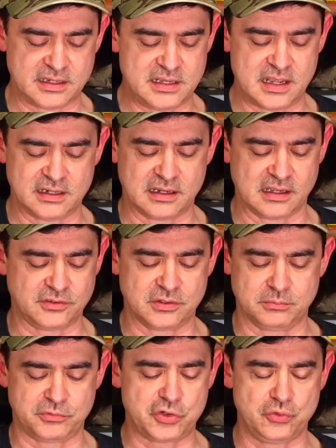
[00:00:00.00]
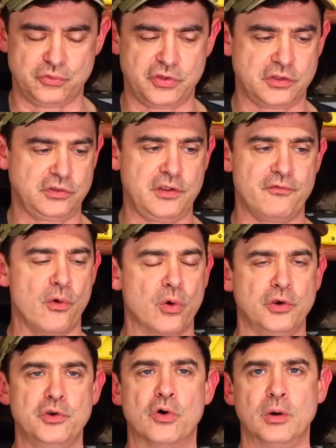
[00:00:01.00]
He had like some
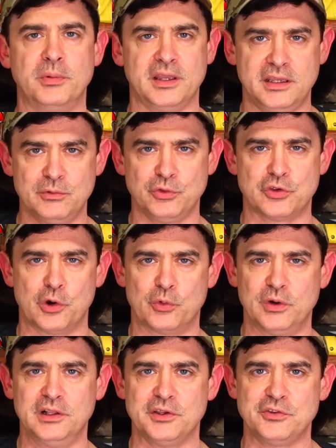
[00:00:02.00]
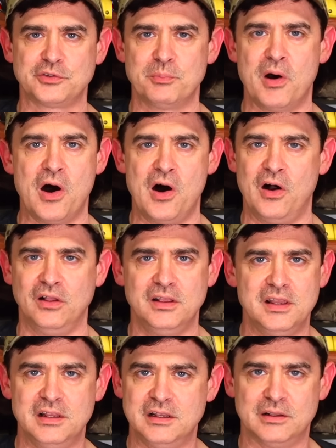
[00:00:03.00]
264 Norma. It was a really small
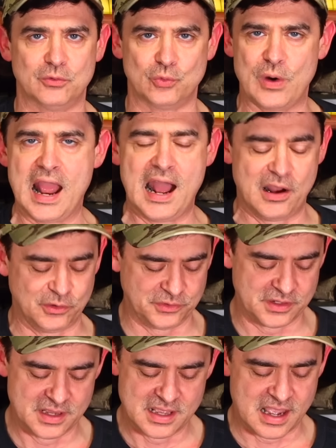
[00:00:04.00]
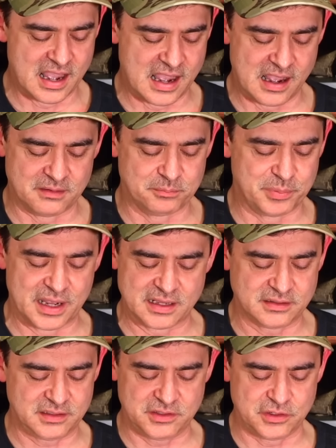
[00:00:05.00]
round, uh,
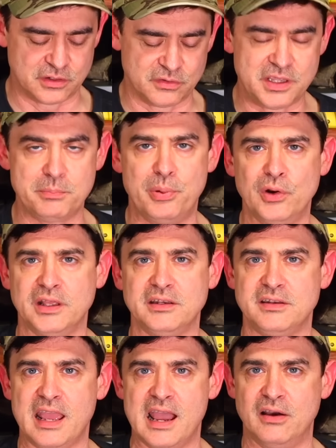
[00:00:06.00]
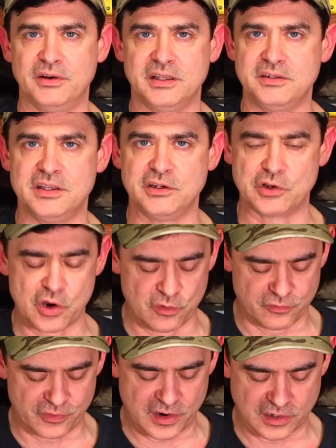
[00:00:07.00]
but you know he put it down and it didn't go
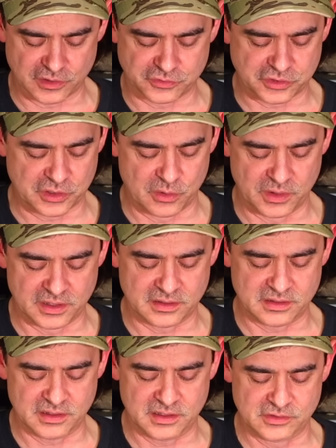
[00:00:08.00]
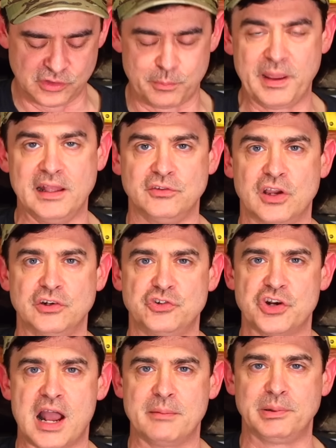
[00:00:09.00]
far. So it, it depends on
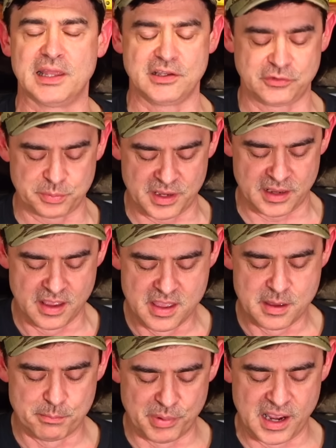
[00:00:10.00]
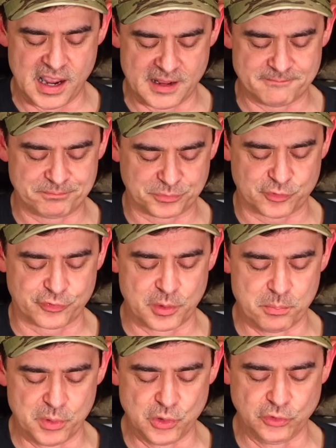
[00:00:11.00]
shot placement. But for
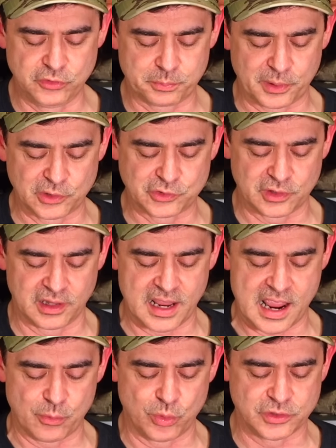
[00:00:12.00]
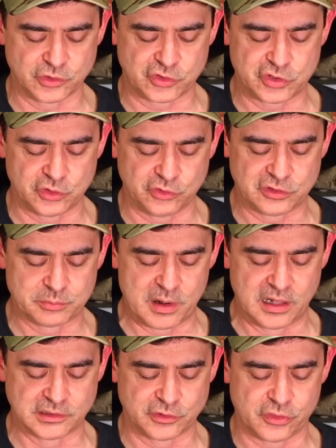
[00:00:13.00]
moose, personally, I wouldn't choose
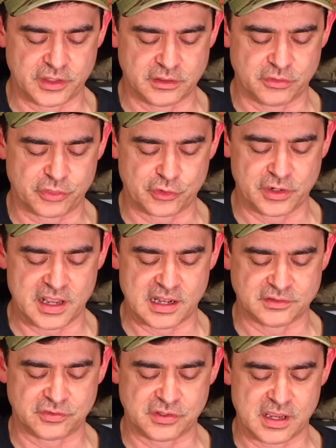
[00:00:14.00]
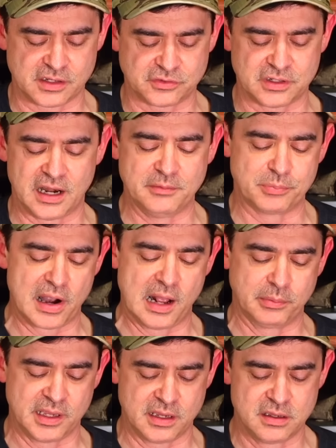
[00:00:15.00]
smaller than 30 six, and I'd
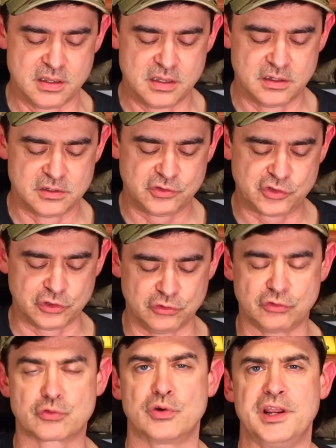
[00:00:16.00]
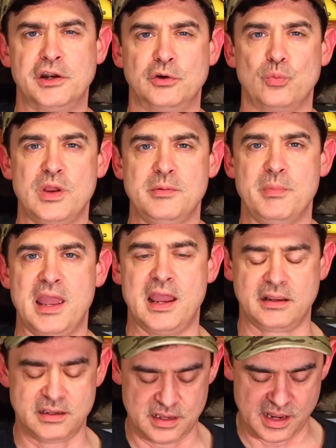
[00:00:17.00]
probably choose 300 Win
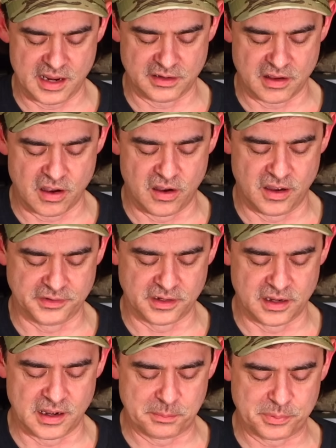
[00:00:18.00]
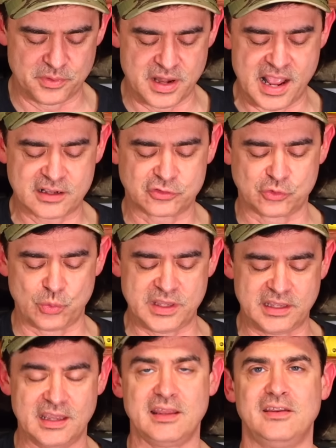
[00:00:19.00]
Mag and on up. Next, we
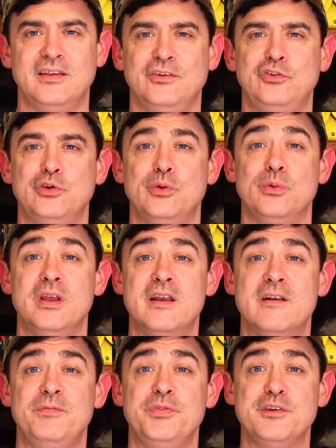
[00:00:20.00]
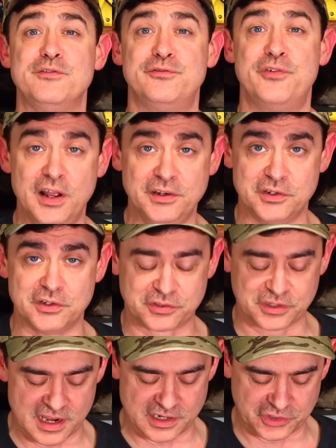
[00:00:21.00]
get into the fun
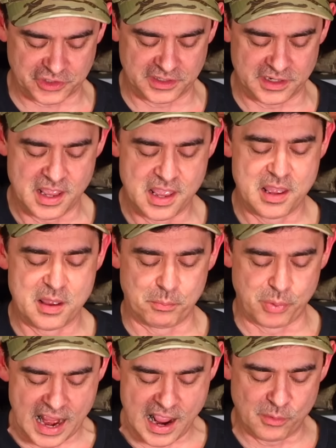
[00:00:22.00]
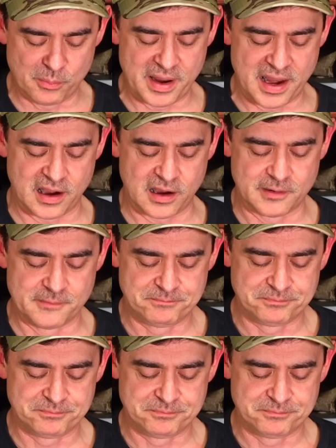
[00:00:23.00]
discussion, Brown Bear.